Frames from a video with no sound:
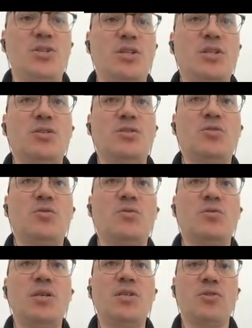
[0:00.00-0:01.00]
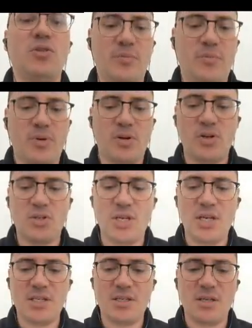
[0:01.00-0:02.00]
into this other
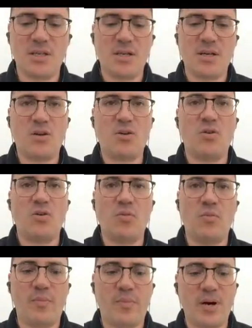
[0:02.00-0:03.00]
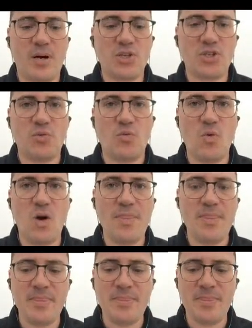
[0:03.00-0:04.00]
project called Apache
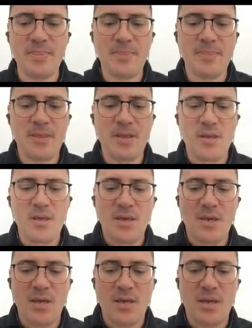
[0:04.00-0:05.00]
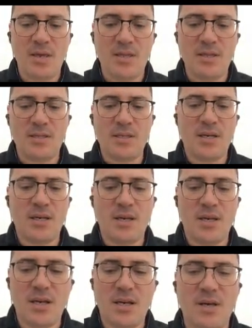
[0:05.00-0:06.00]
1. And
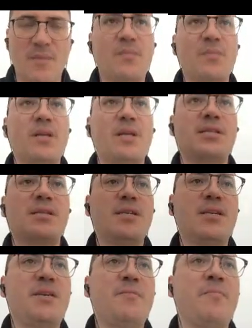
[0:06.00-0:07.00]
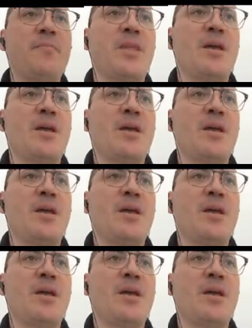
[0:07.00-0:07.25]
let's see.